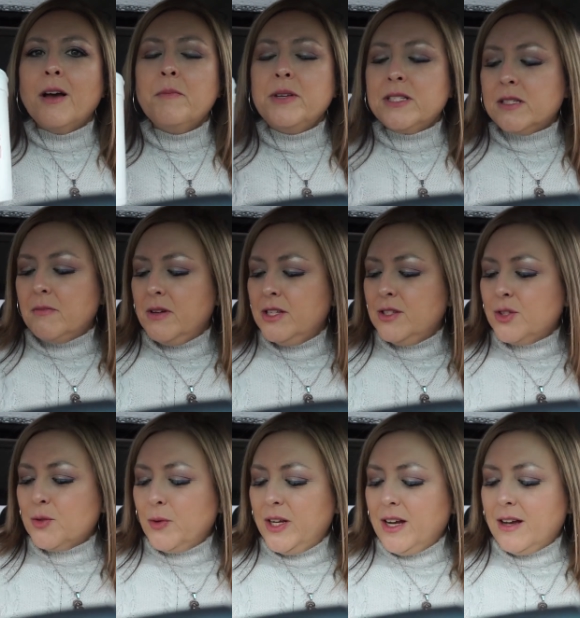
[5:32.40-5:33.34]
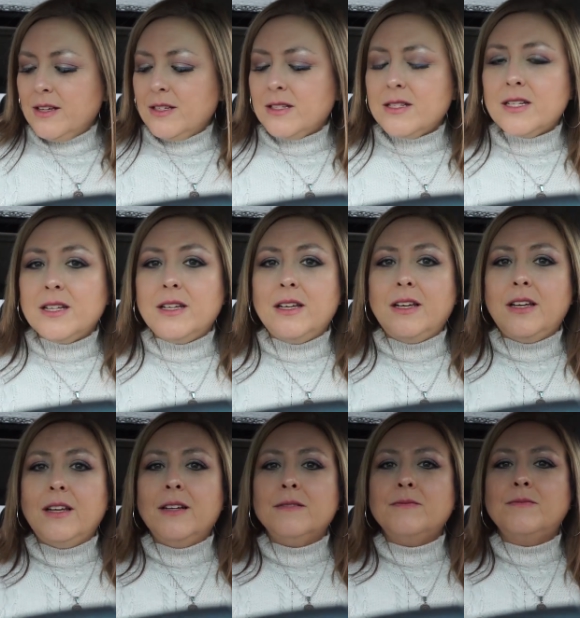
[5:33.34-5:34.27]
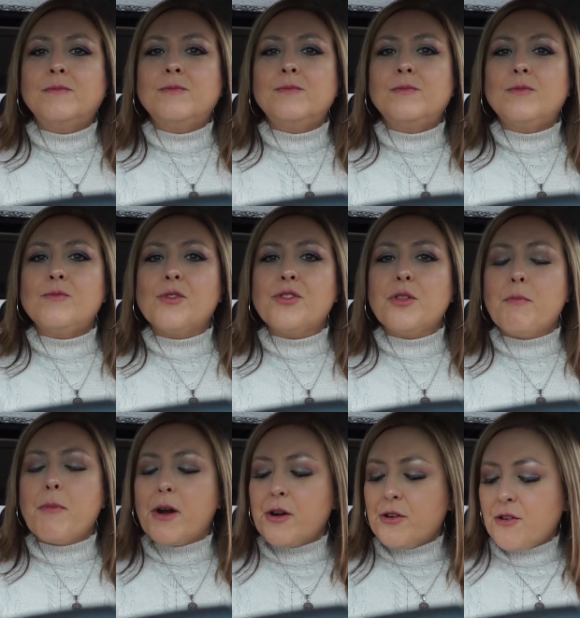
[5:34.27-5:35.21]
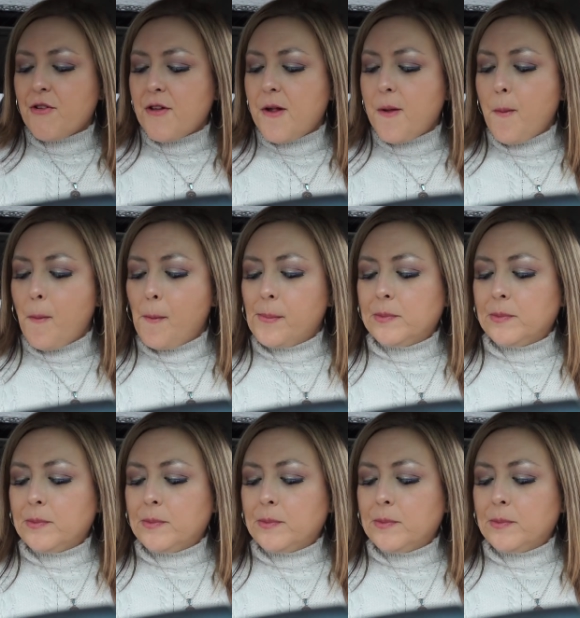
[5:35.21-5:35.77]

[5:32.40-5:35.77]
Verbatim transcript: me some unsweet iced tea with a bird on it.